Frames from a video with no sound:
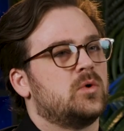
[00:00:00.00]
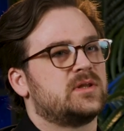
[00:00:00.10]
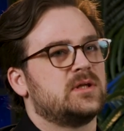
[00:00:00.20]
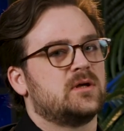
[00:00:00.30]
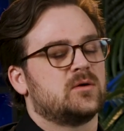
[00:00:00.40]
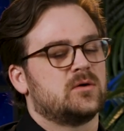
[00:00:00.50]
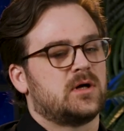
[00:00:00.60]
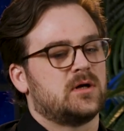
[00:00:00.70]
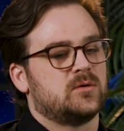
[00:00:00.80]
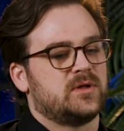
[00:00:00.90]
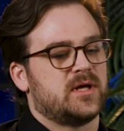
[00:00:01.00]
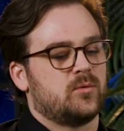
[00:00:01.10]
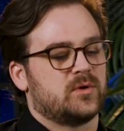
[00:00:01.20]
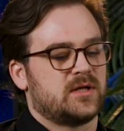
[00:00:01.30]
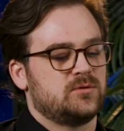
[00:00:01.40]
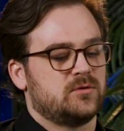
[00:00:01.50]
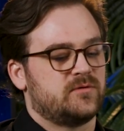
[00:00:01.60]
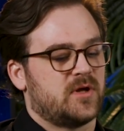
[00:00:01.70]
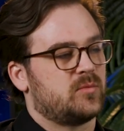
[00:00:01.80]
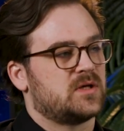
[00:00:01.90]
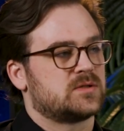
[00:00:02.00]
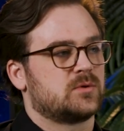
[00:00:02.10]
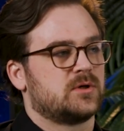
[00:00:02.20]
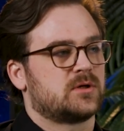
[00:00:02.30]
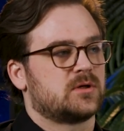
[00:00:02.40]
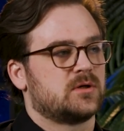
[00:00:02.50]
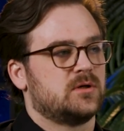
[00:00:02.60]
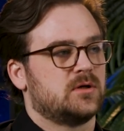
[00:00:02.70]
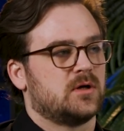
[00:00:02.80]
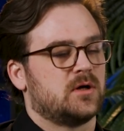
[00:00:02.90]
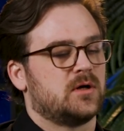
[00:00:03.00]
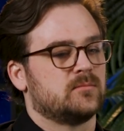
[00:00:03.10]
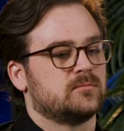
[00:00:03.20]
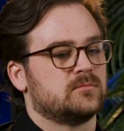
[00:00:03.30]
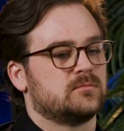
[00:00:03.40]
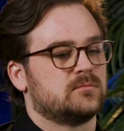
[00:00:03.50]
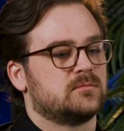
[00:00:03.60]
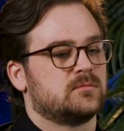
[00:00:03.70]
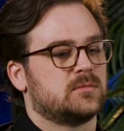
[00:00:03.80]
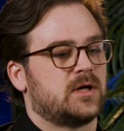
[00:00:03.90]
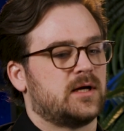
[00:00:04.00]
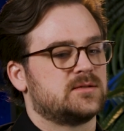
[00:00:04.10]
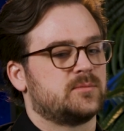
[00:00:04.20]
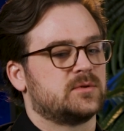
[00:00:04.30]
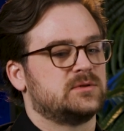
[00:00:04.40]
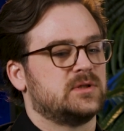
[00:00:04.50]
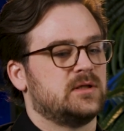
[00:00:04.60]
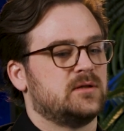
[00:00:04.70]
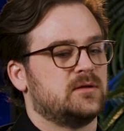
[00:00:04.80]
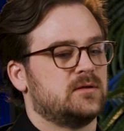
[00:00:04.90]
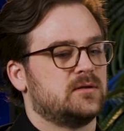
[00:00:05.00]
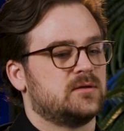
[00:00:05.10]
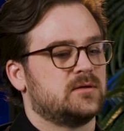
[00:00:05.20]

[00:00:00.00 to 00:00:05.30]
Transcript: Well, I think, when I do event-based work, I typically